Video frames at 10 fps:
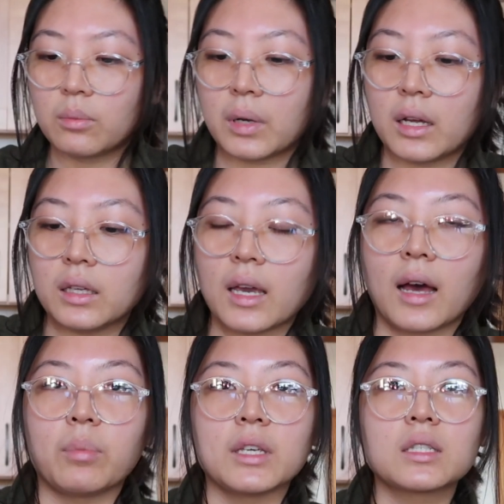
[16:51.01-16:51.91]
But
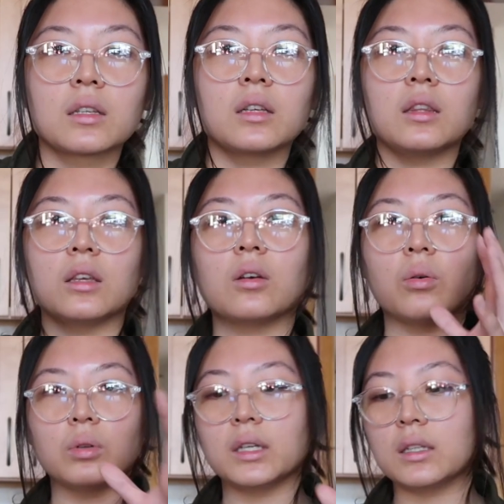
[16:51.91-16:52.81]
yeah, basically the
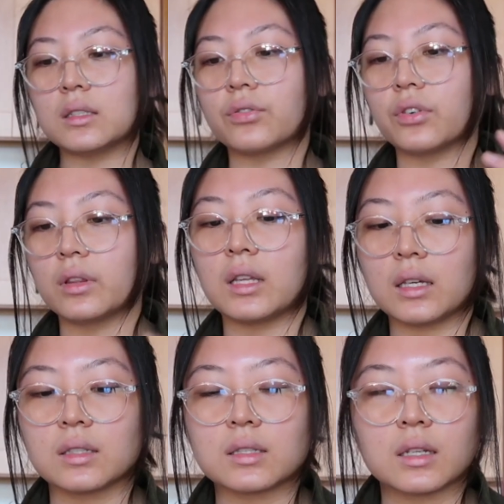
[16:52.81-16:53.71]
only different
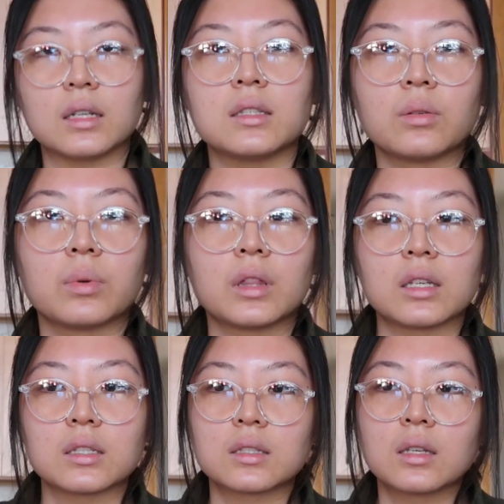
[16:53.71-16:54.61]
things that I did with
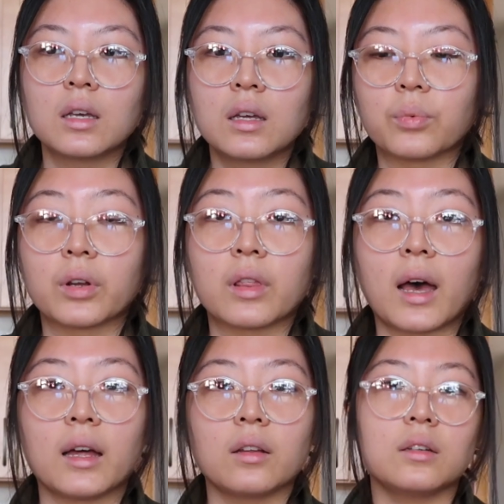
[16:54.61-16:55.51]
this were
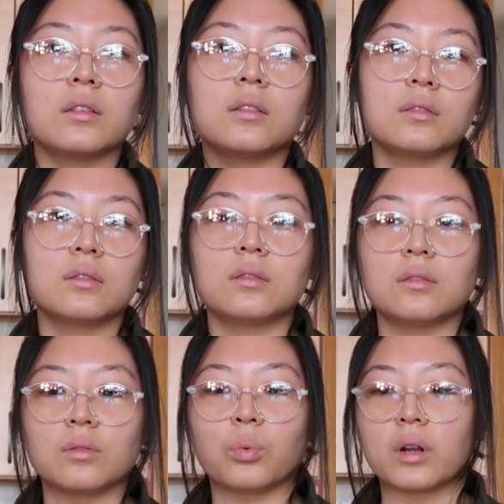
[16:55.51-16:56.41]
that
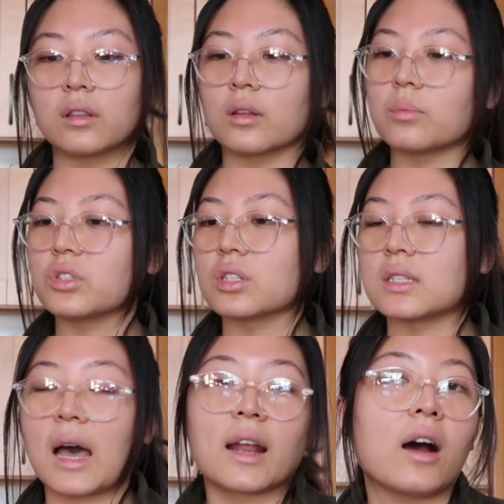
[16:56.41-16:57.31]
one of them just
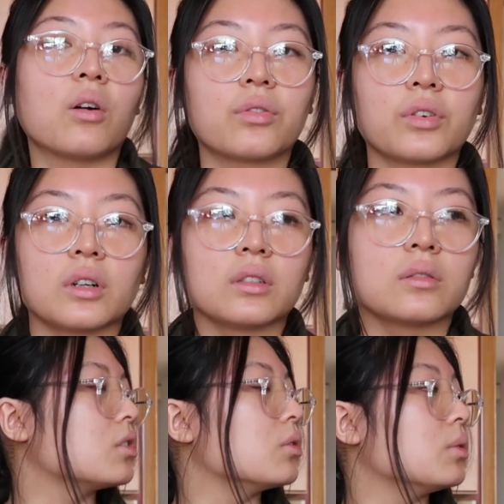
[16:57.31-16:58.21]
sat out for
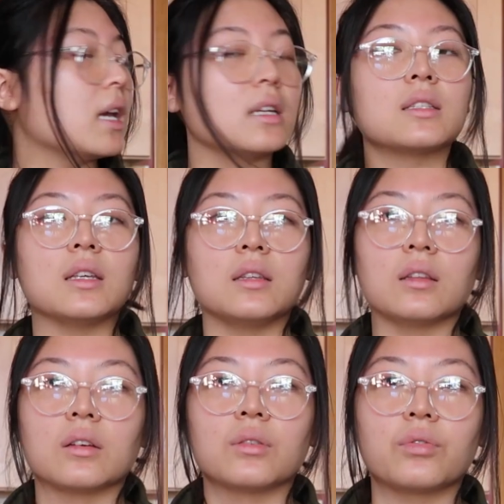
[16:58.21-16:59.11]
two days in
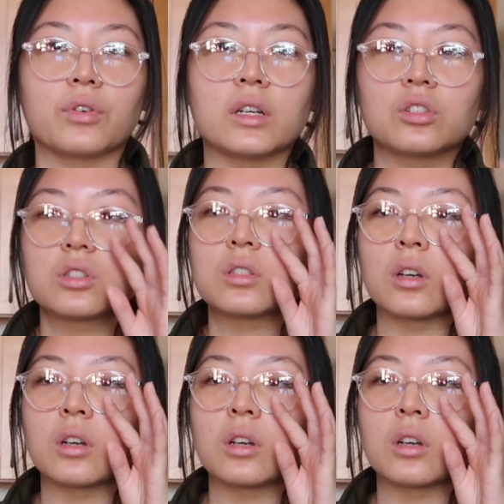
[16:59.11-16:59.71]
the fridge.